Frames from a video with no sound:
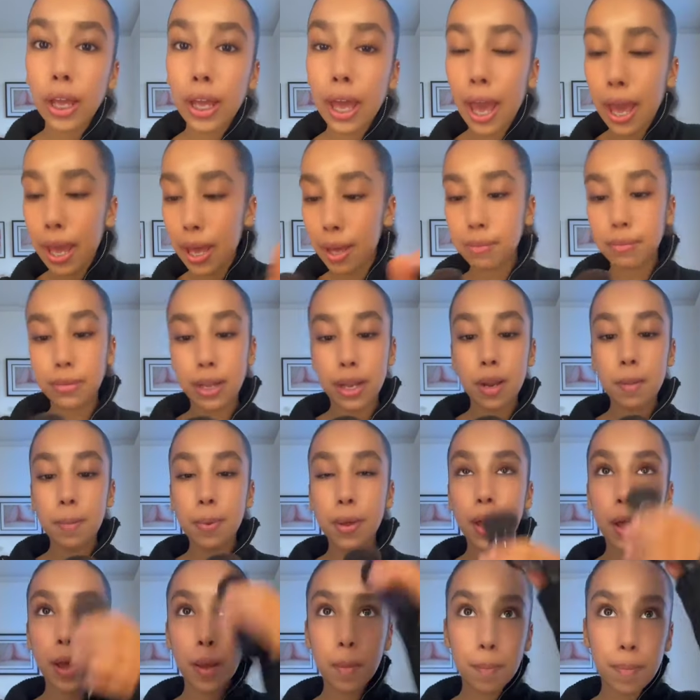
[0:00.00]
Okay, I'm going to
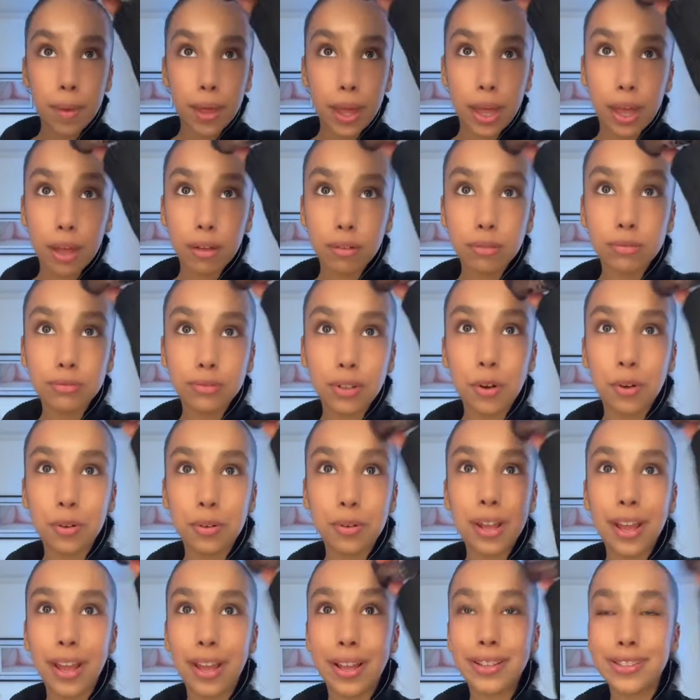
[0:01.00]
put a bit on
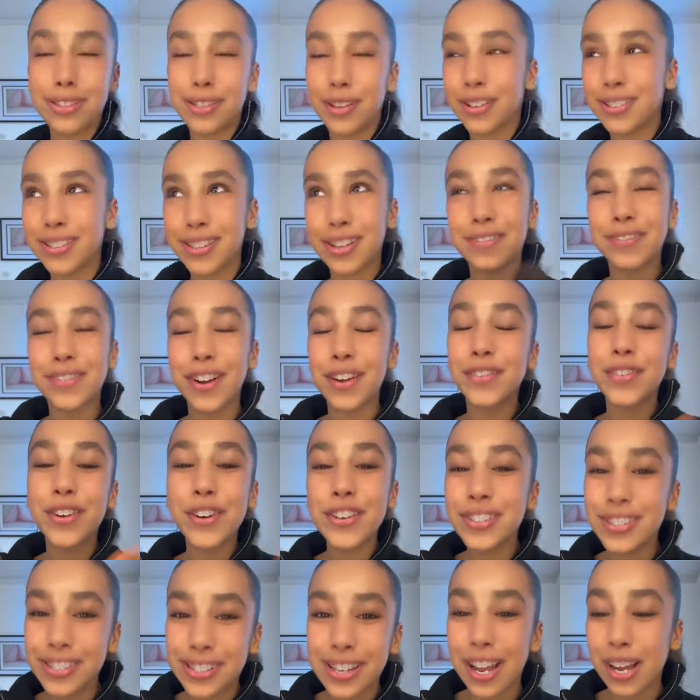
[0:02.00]
here too because I've got
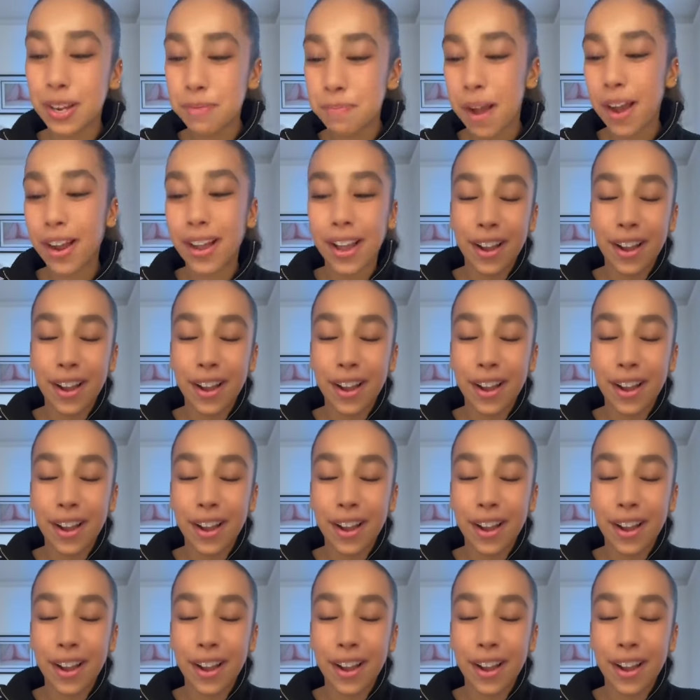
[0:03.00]
a slick back.